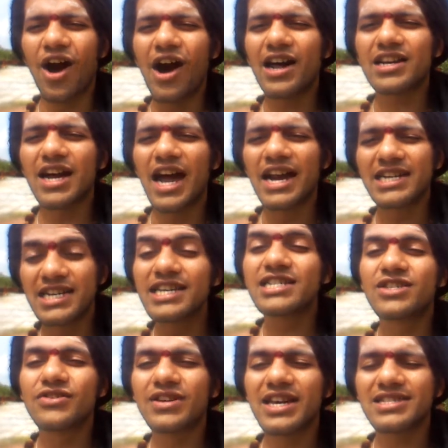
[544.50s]
or at
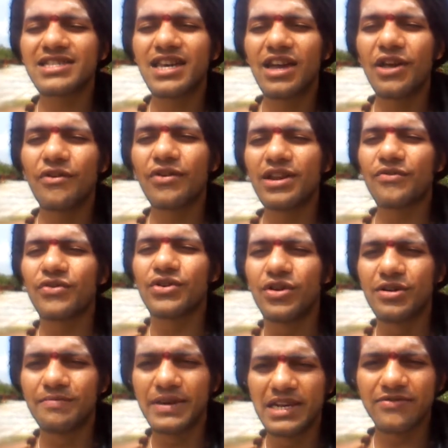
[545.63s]
least you can say, even if you
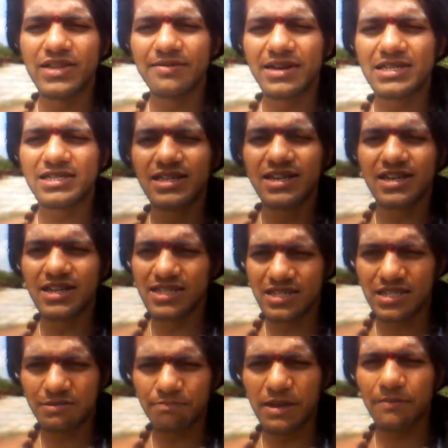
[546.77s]
don't believe them as terrorists,
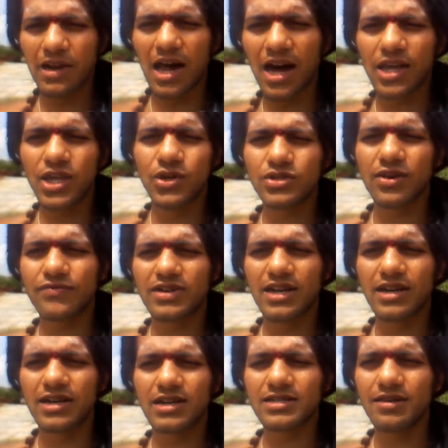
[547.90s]
people accused of
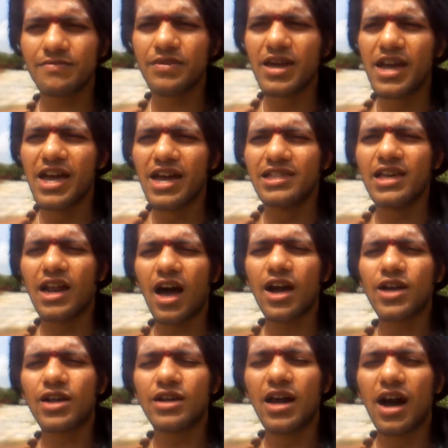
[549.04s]
terrorism, they are
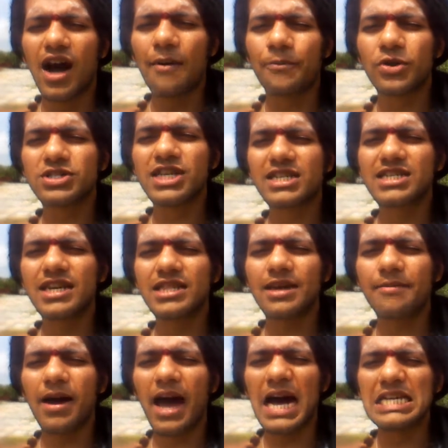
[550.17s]
projecting
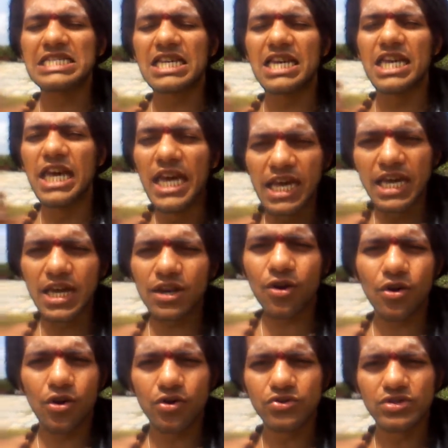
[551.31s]
them as
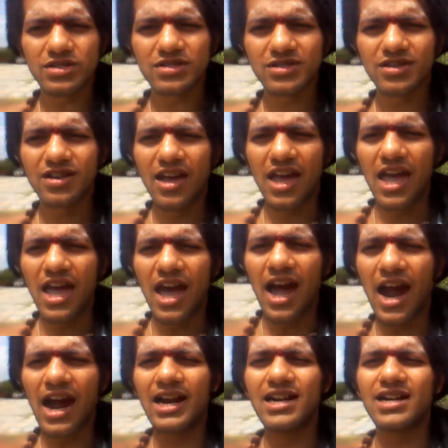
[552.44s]
heroes
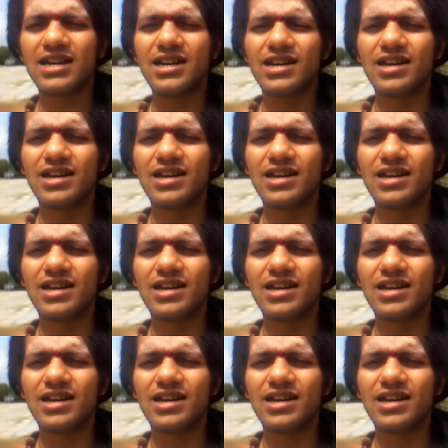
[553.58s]
and